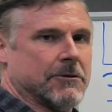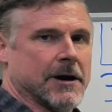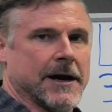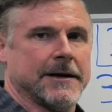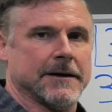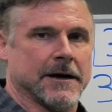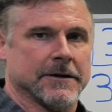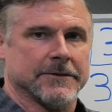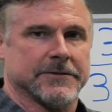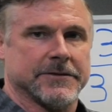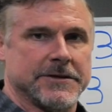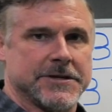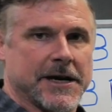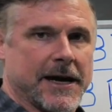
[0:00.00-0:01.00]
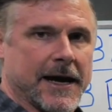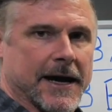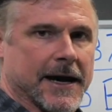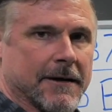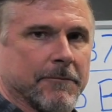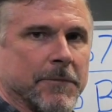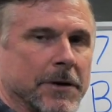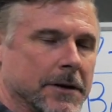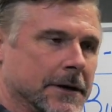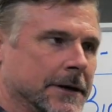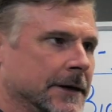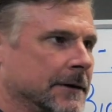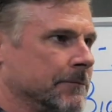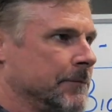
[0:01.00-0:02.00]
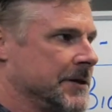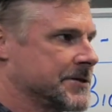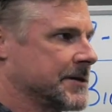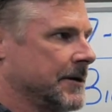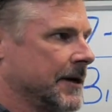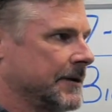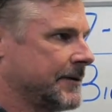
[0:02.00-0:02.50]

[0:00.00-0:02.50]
Wright on CJ Ham missed a